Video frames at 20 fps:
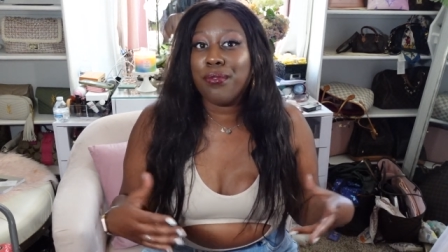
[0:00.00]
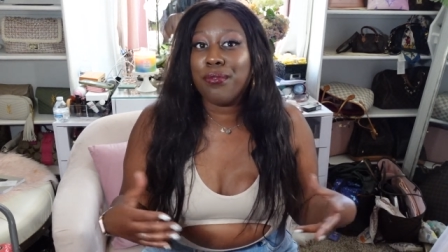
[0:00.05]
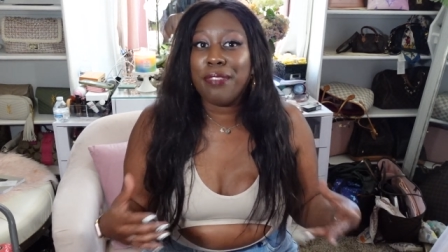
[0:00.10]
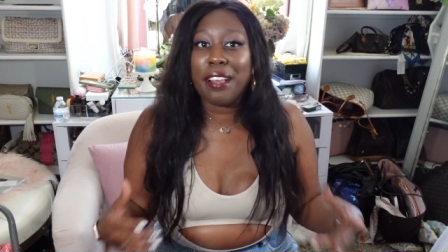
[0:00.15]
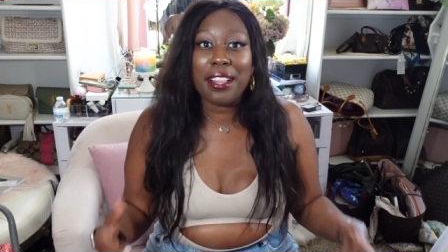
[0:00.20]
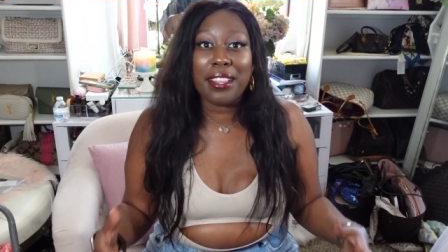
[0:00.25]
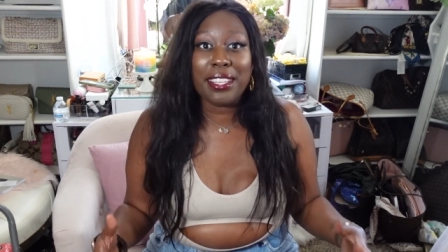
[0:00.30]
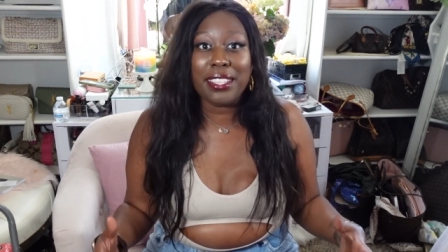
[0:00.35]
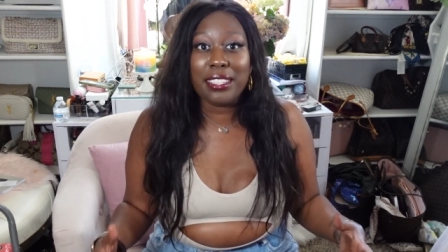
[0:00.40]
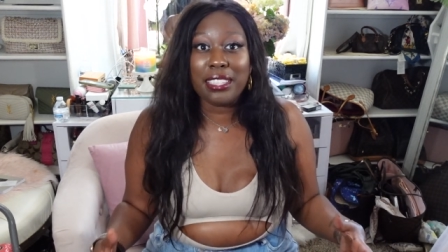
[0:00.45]

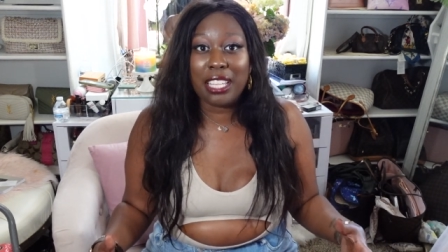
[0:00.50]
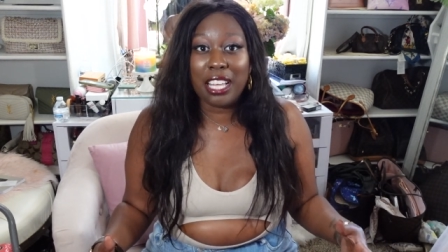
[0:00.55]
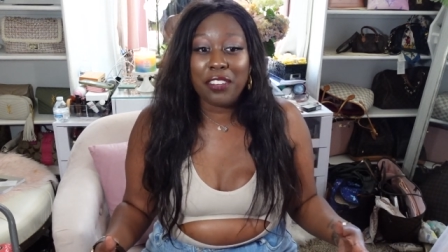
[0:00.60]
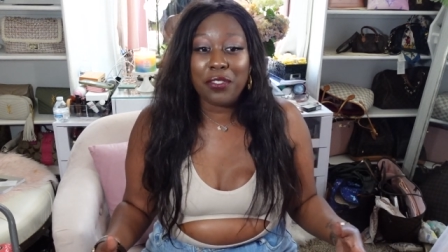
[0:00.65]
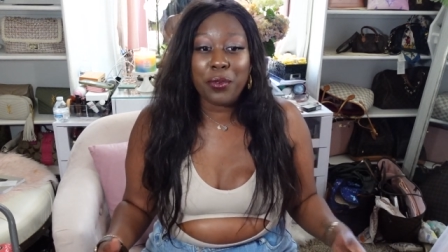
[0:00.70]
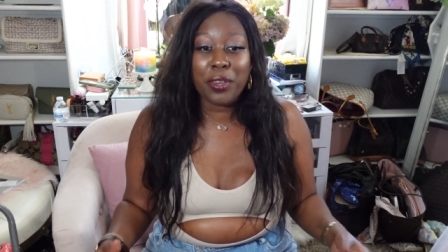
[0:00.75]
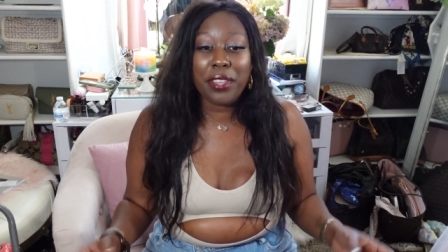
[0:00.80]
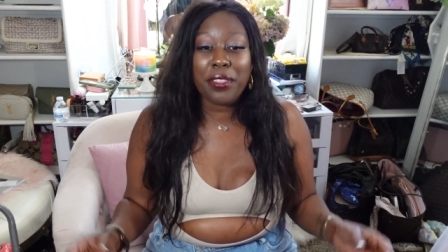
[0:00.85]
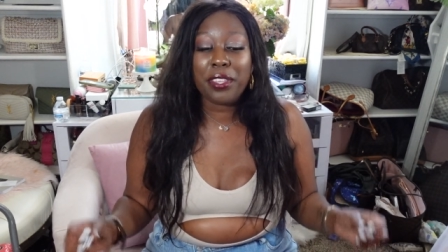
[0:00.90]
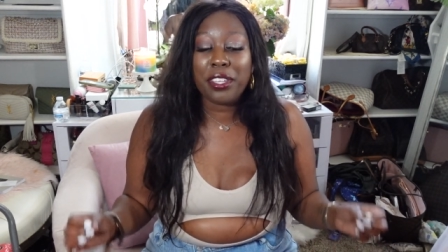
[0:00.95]
fell in
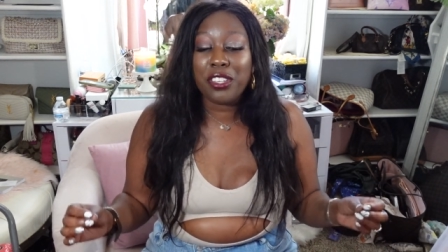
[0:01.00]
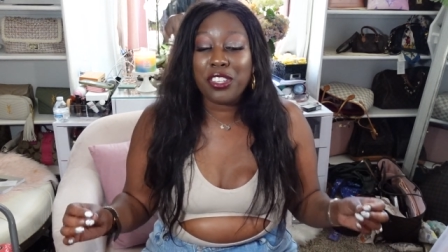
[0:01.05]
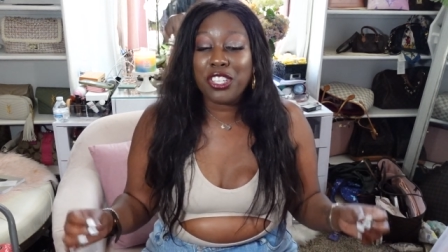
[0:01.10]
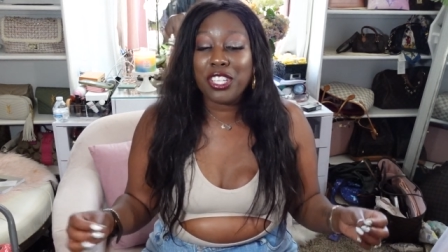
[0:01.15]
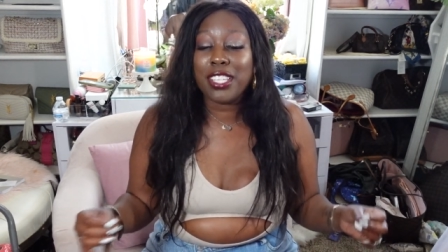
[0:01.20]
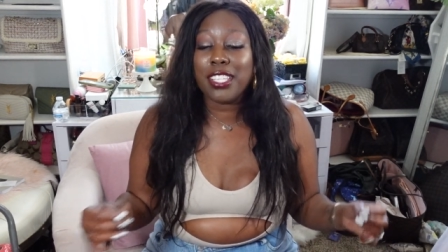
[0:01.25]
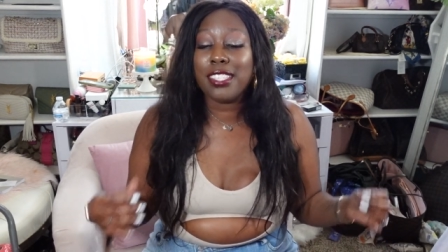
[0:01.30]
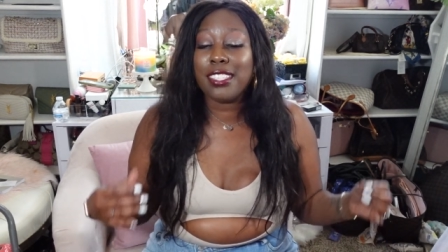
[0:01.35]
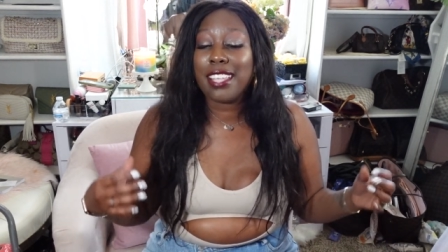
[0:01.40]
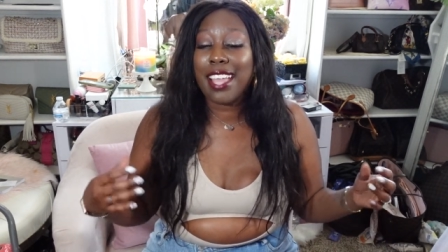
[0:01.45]
love with and
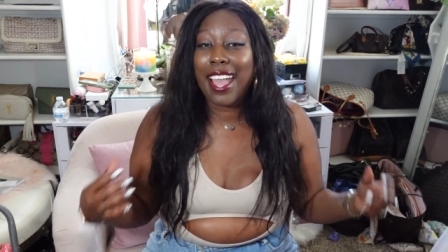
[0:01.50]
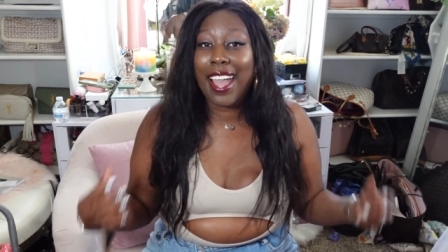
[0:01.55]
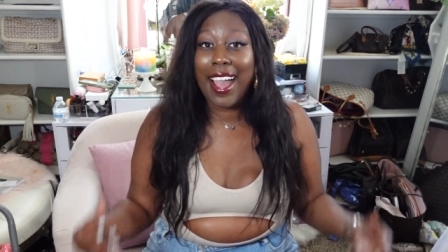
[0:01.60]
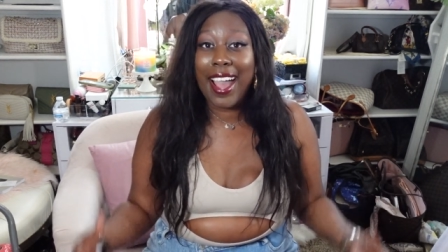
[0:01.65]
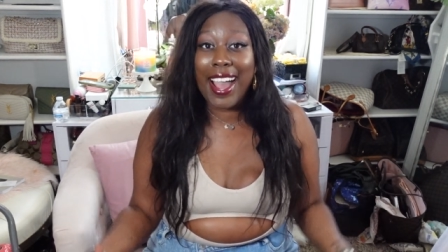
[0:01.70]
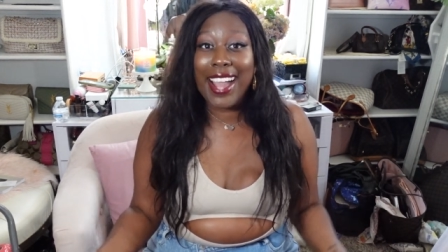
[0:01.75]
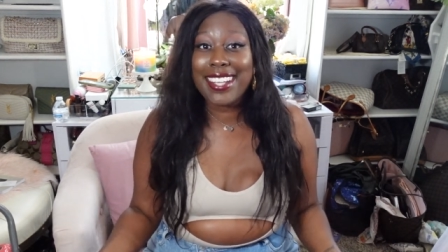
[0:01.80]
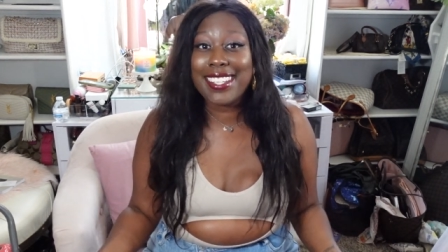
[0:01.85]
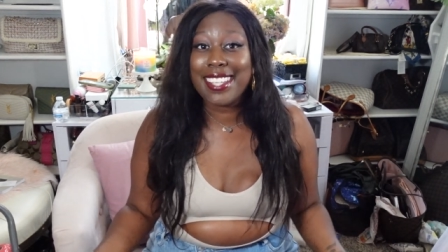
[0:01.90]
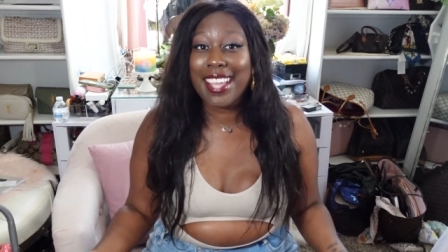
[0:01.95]
just
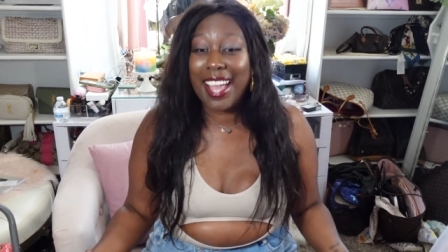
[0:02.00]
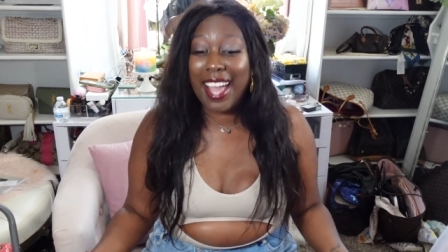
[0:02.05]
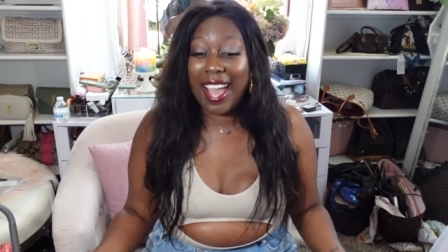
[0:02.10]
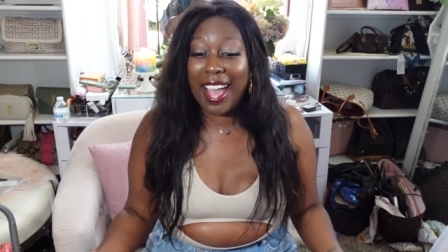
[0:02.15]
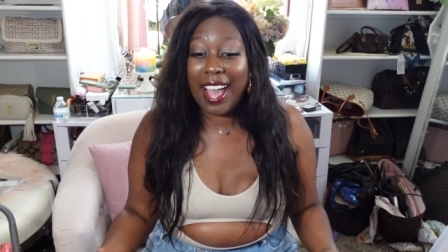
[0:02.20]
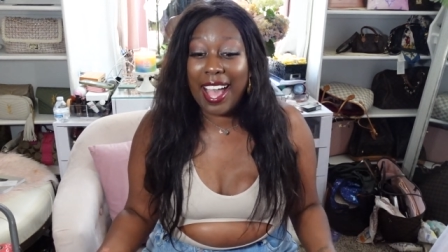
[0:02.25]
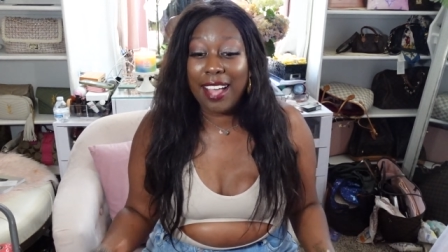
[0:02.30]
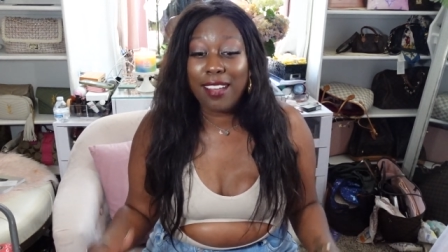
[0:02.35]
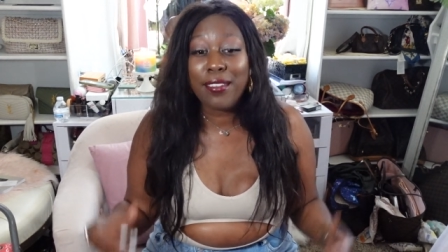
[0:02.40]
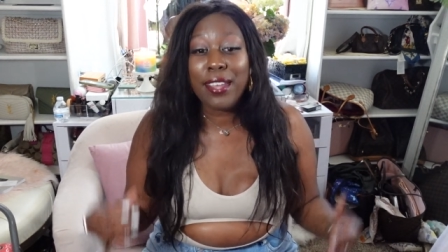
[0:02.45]
had to
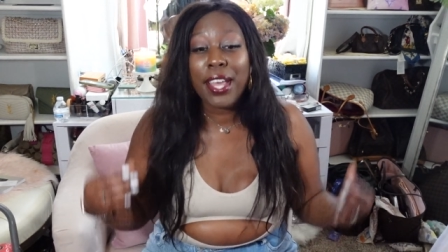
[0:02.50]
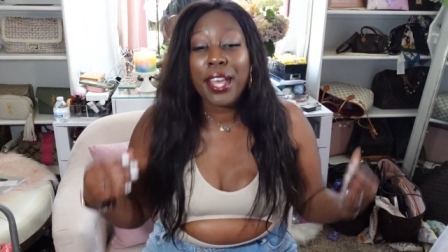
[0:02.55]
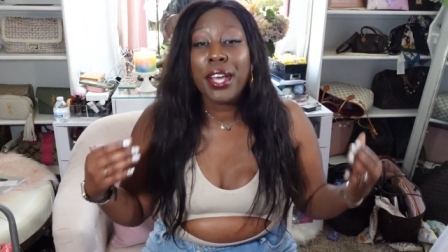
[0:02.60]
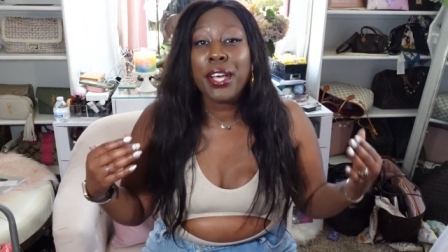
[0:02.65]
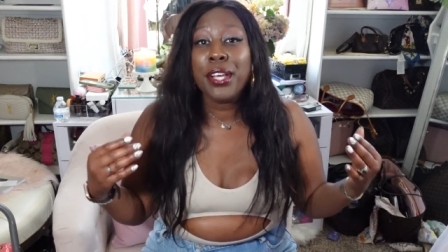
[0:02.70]
have.